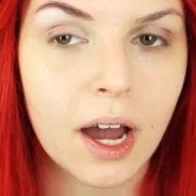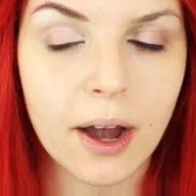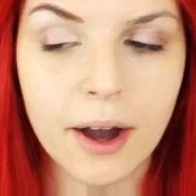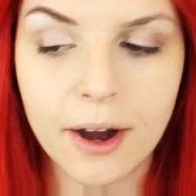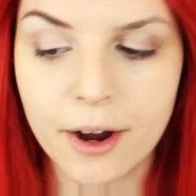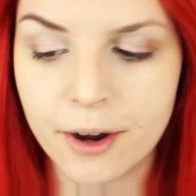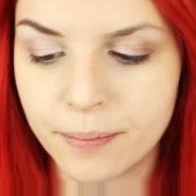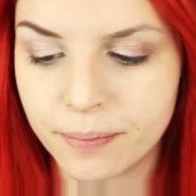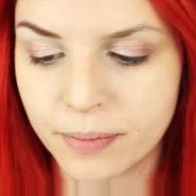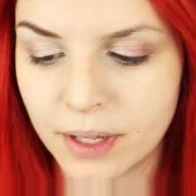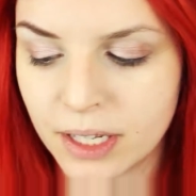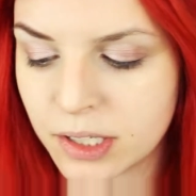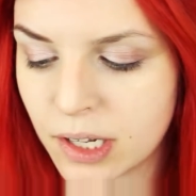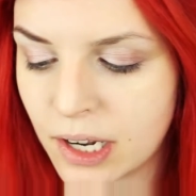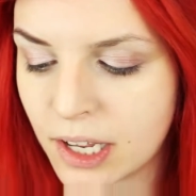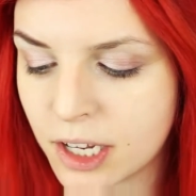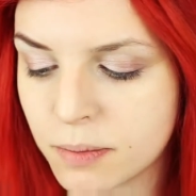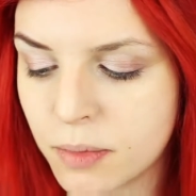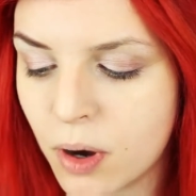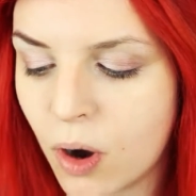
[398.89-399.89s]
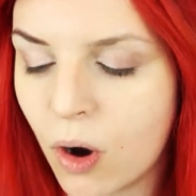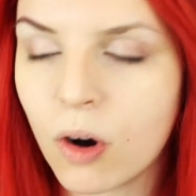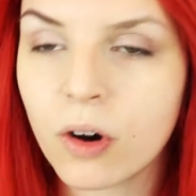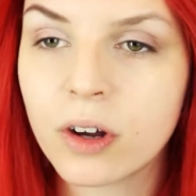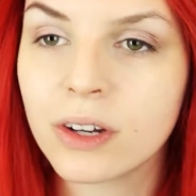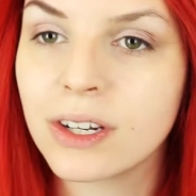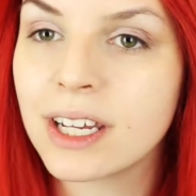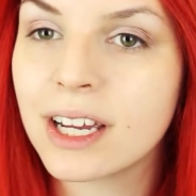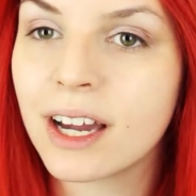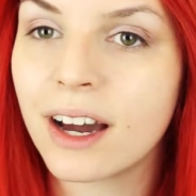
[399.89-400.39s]
It's like a
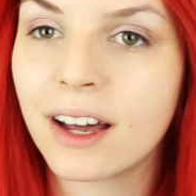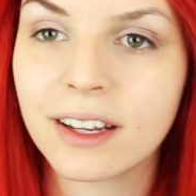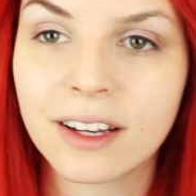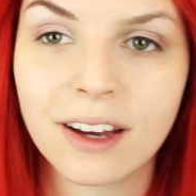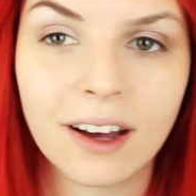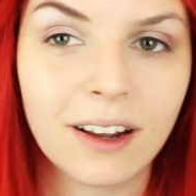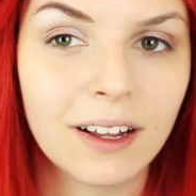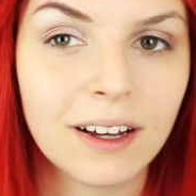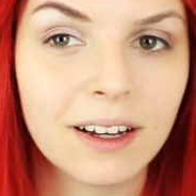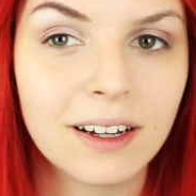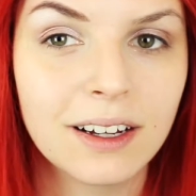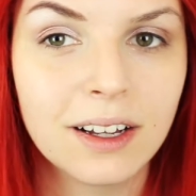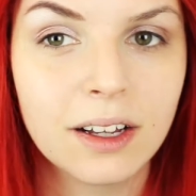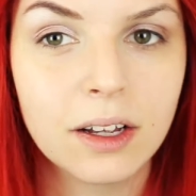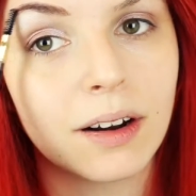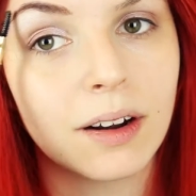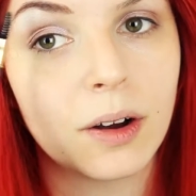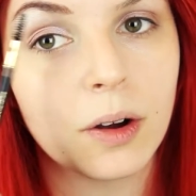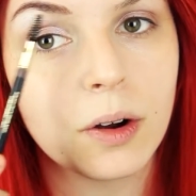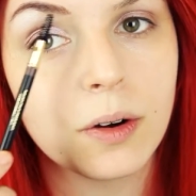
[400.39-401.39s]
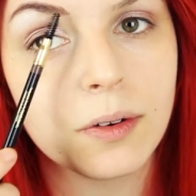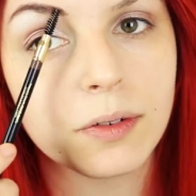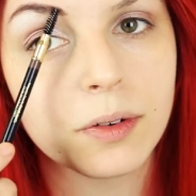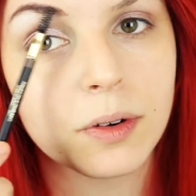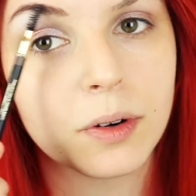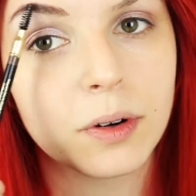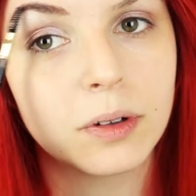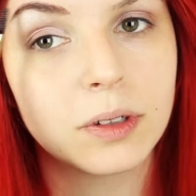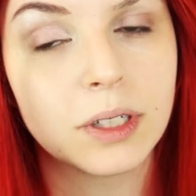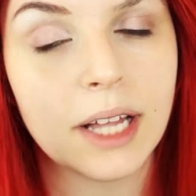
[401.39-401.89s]
mahogany kind of colour, but
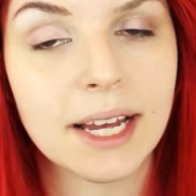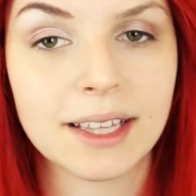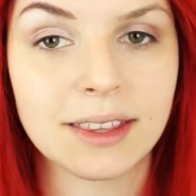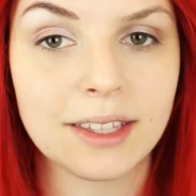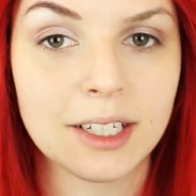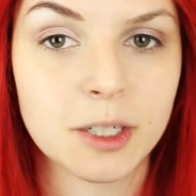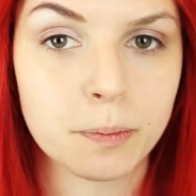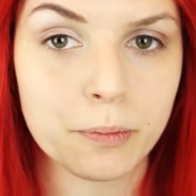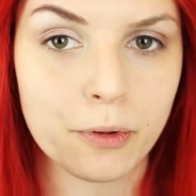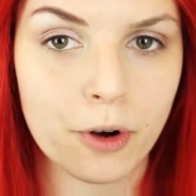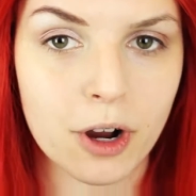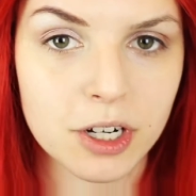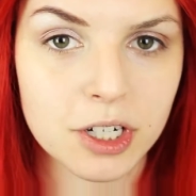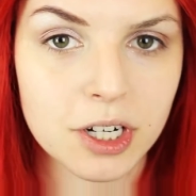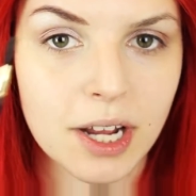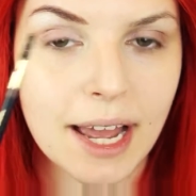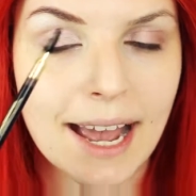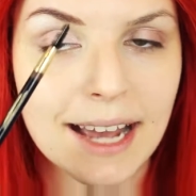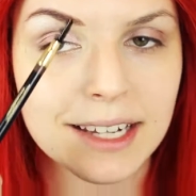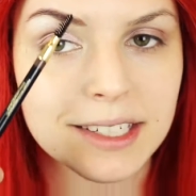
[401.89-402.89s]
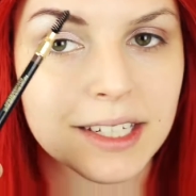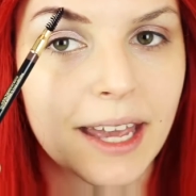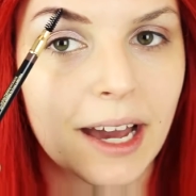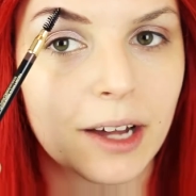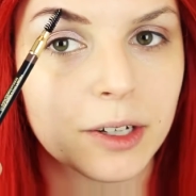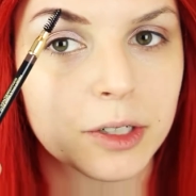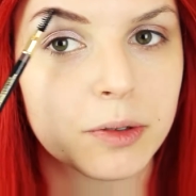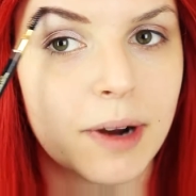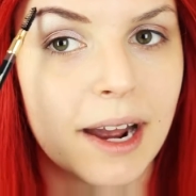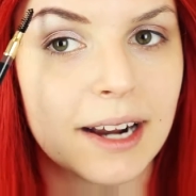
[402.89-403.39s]
overall, like, this brush has
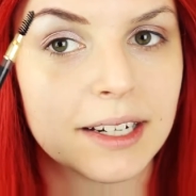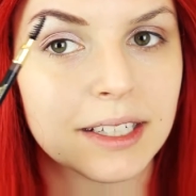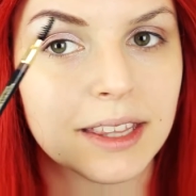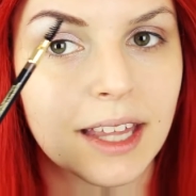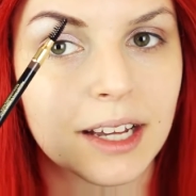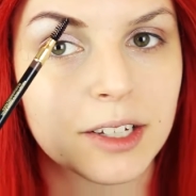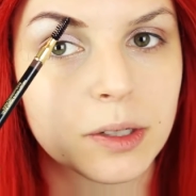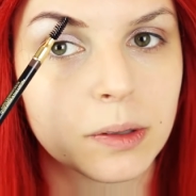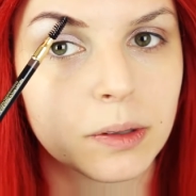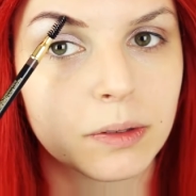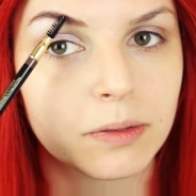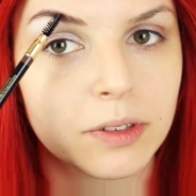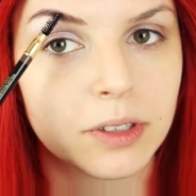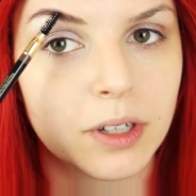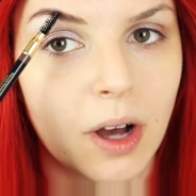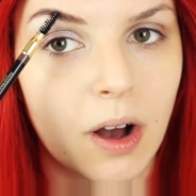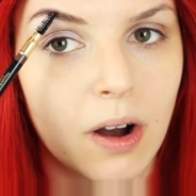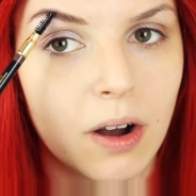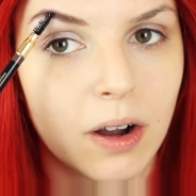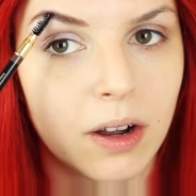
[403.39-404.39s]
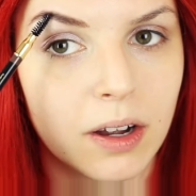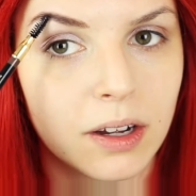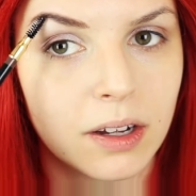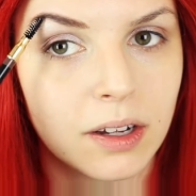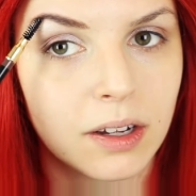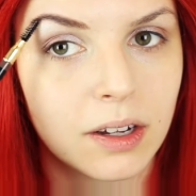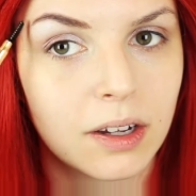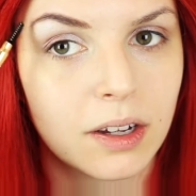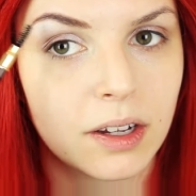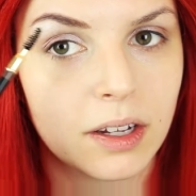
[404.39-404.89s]
counteracted that sort of dark,
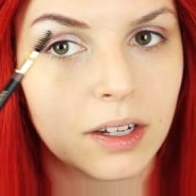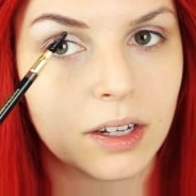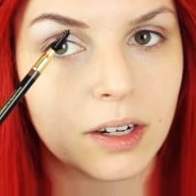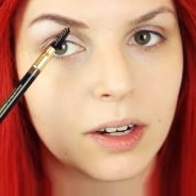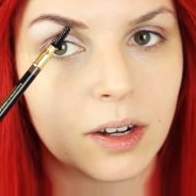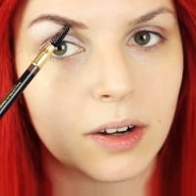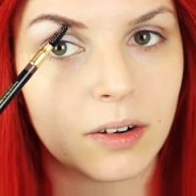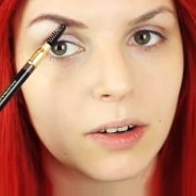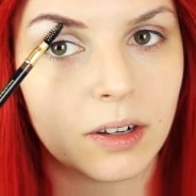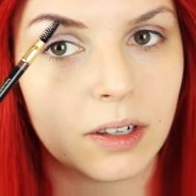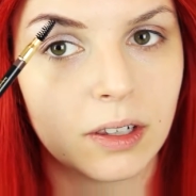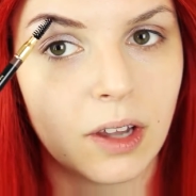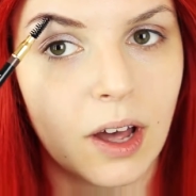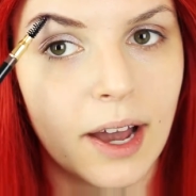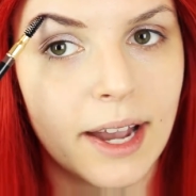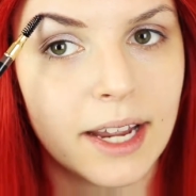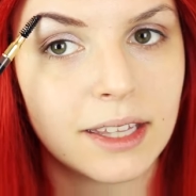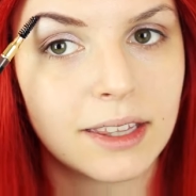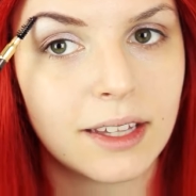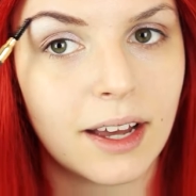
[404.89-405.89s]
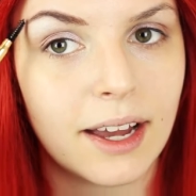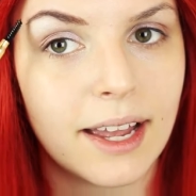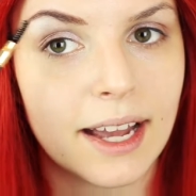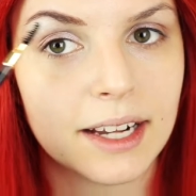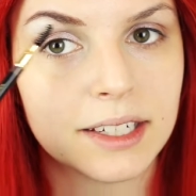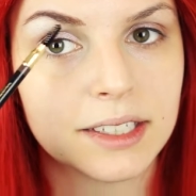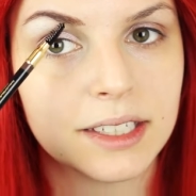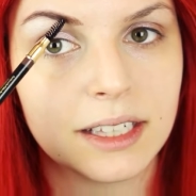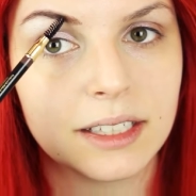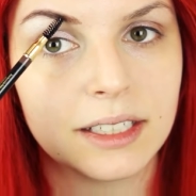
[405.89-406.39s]
you know, line that I
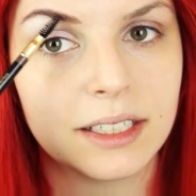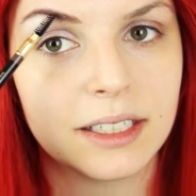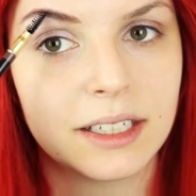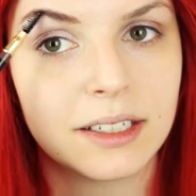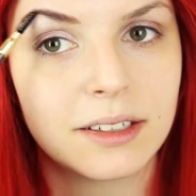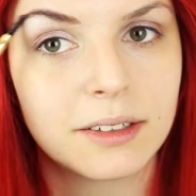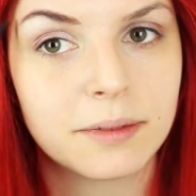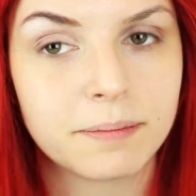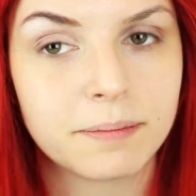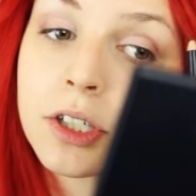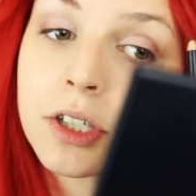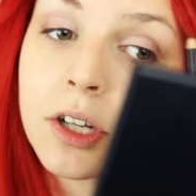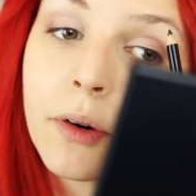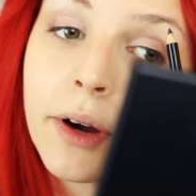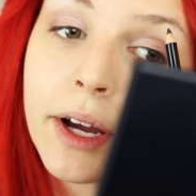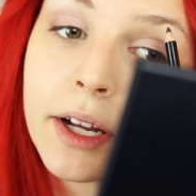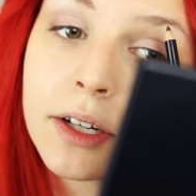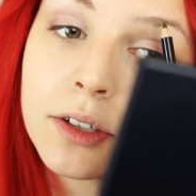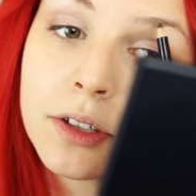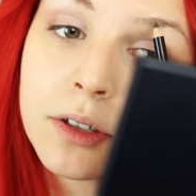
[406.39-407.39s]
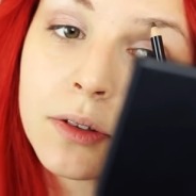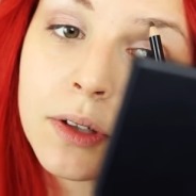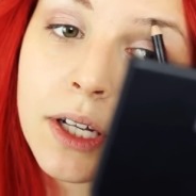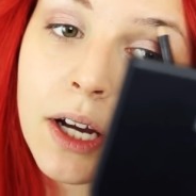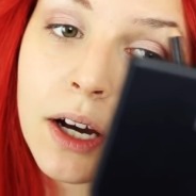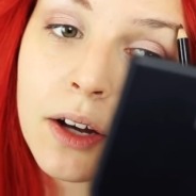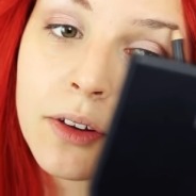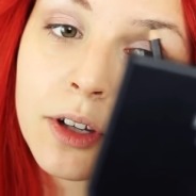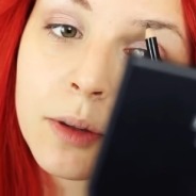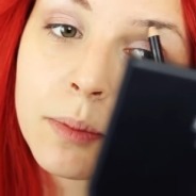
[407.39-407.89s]
accidentally did. just go ahead and do
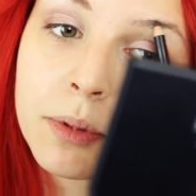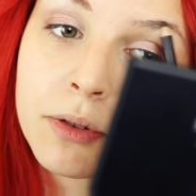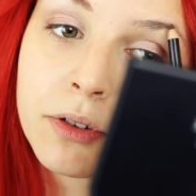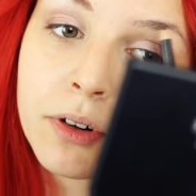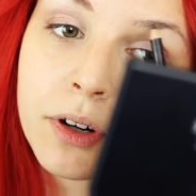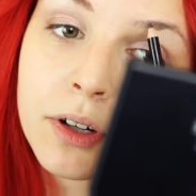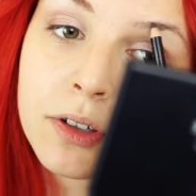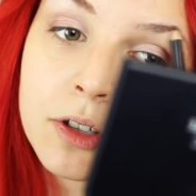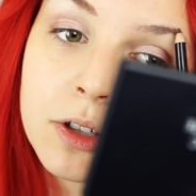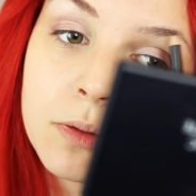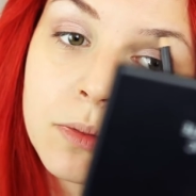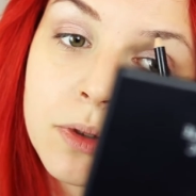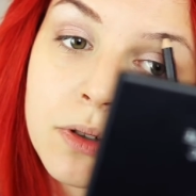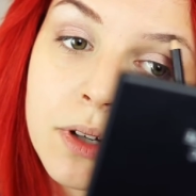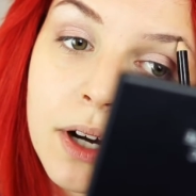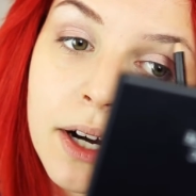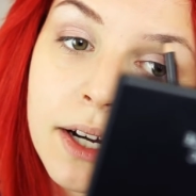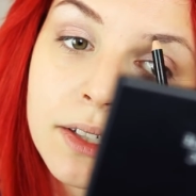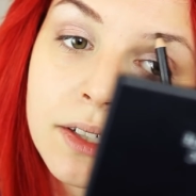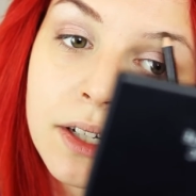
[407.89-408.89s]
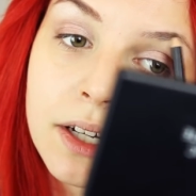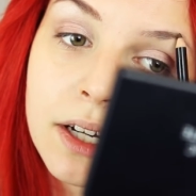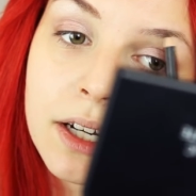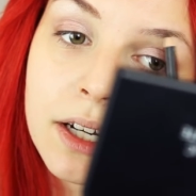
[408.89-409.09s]
the other before I zoom you guys